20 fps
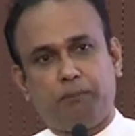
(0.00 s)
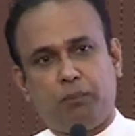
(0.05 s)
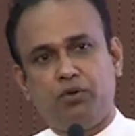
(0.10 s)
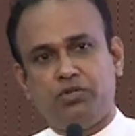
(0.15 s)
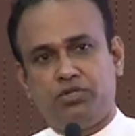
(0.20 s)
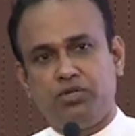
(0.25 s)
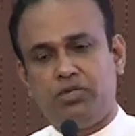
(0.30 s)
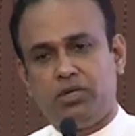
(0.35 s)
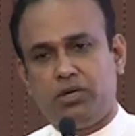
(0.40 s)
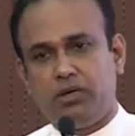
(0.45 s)

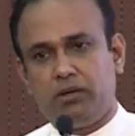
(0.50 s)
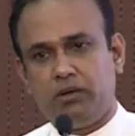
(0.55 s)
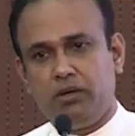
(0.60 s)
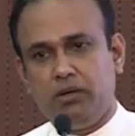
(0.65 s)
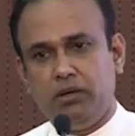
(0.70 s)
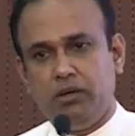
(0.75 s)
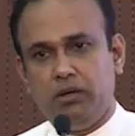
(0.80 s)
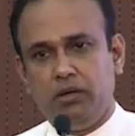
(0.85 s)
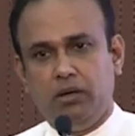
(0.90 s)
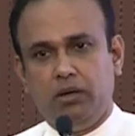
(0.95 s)
position
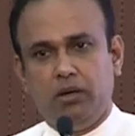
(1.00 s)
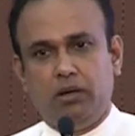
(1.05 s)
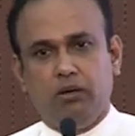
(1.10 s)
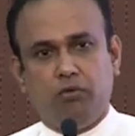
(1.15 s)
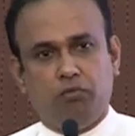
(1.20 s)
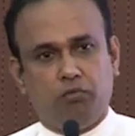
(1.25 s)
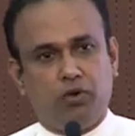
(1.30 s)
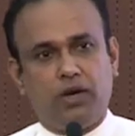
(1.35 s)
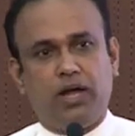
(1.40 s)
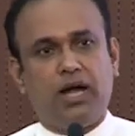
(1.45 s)

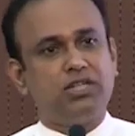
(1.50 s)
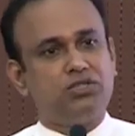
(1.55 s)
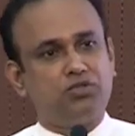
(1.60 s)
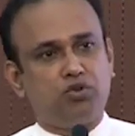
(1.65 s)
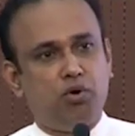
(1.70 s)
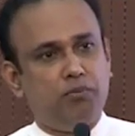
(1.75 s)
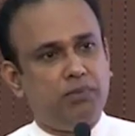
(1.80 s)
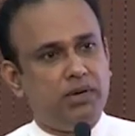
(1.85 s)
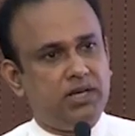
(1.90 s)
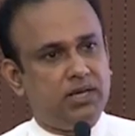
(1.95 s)
for last
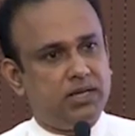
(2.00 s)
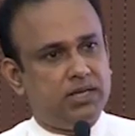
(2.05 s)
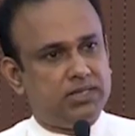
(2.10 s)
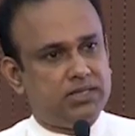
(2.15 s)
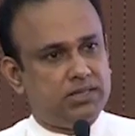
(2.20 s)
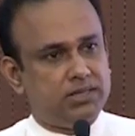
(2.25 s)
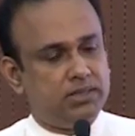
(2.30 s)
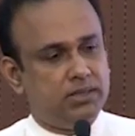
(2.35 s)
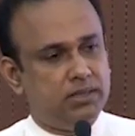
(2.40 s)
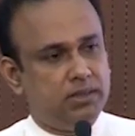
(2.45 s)
so many
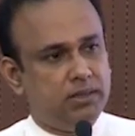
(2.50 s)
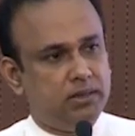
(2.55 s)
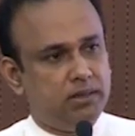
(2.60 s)
years?